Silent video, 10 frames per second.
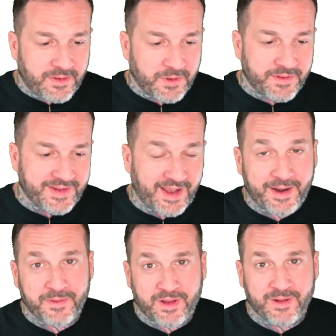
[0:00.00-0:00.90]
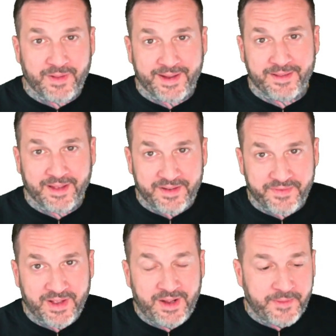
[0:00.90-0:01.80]
whole entire long-legged
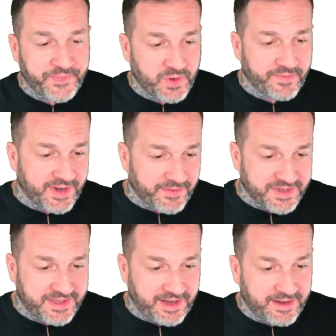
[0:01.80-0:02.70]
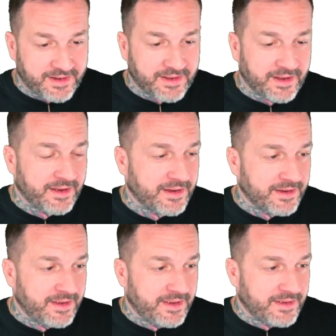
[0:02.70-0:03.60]
life you have never seen
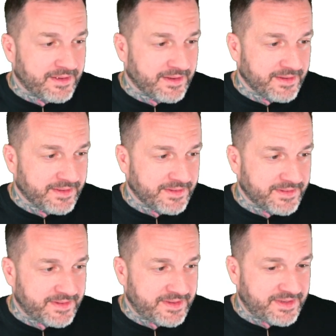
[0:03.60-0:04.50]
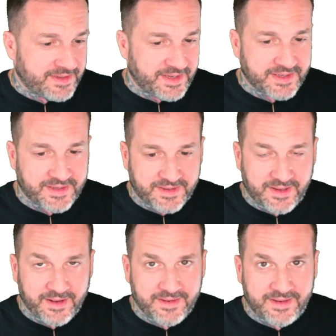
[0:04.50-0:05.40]
uh, uh,
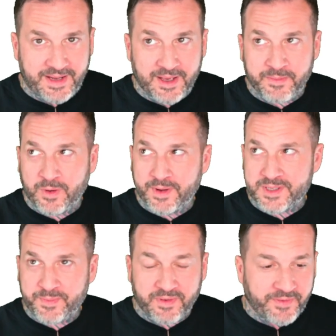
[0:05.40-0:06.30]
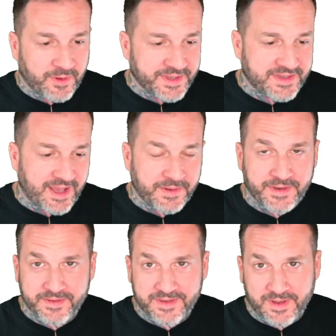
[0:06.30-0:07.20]
sys.dmos performance
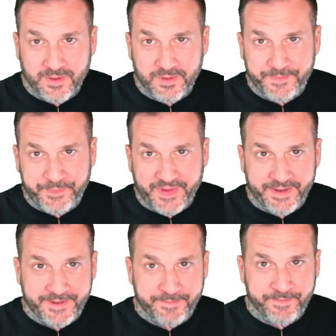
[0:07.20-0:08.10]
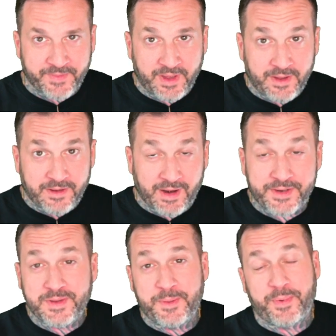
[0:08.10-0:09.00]
counters code, um, you're
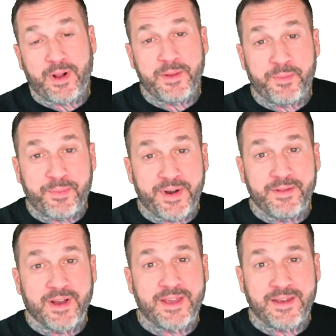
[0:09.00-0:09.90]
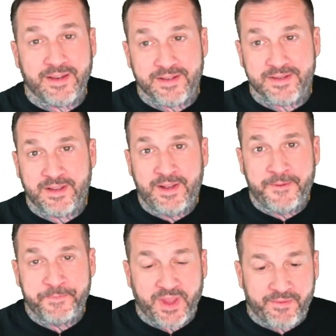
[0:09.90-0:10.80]
actually probably pretty lucky because
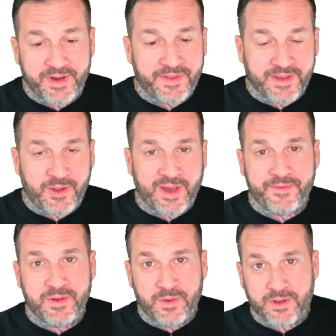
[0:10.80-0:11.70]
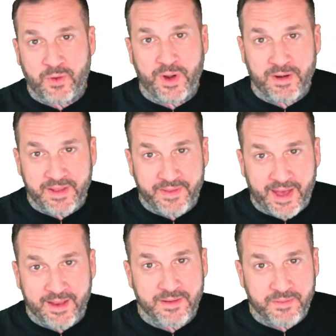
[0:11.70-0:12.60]
everything you have to do to query
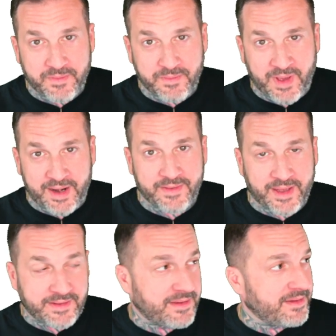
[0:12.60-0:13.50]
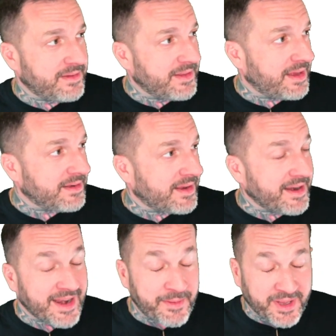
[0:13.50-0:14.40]
that man, that that
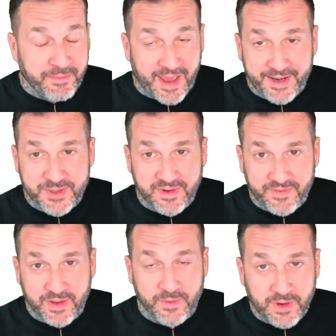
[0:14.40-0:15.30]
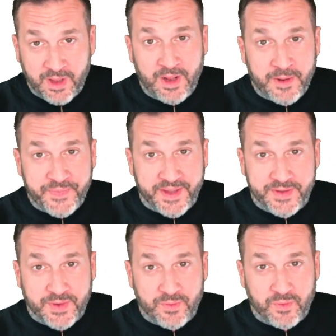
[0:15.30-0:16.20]
dynamic management view
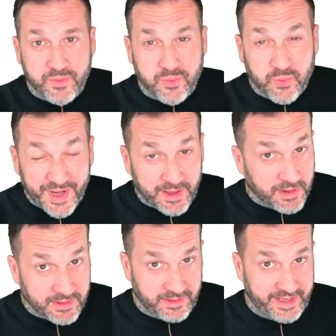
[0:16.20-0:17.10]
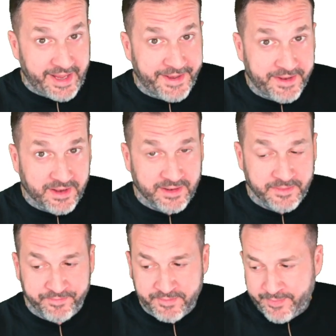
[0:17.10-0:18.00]
is real ugly.
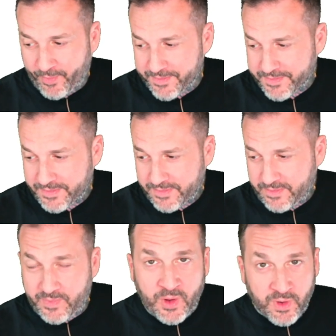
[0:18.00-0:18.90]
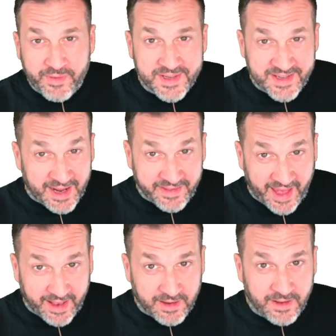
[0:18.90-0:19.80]
Um, whoever designed
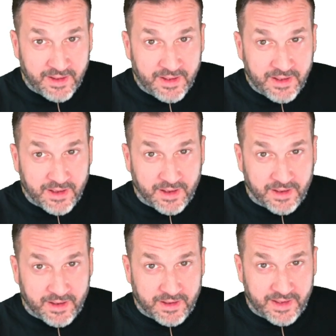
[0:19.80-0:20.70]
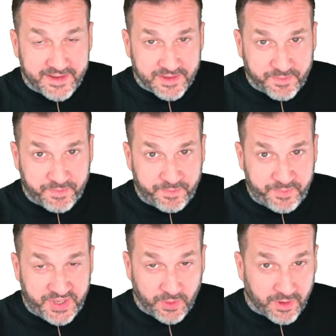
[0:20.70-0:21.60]
that uh, has a
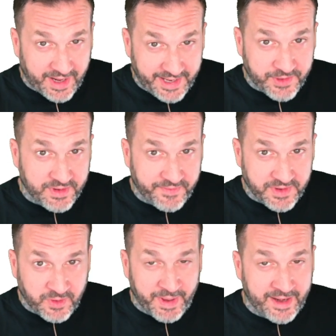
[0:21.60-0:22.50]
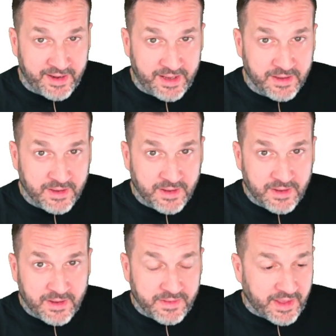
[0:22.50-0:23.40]
pure hatred for humanity
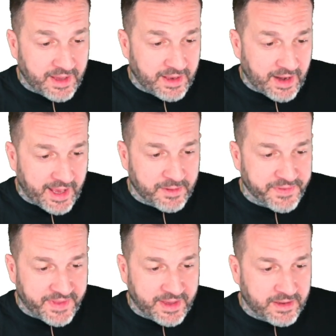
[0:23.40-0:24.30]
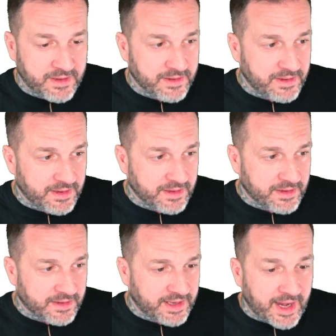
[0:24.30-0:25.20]
that I don't think
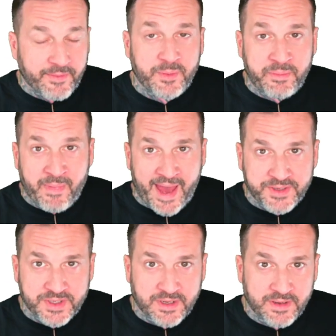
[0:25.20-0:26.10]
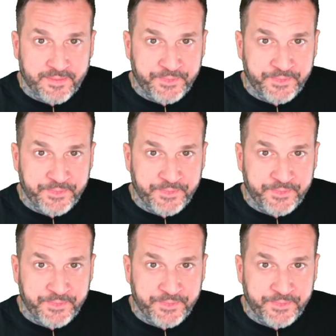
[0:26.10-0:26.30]
it can ever be matched.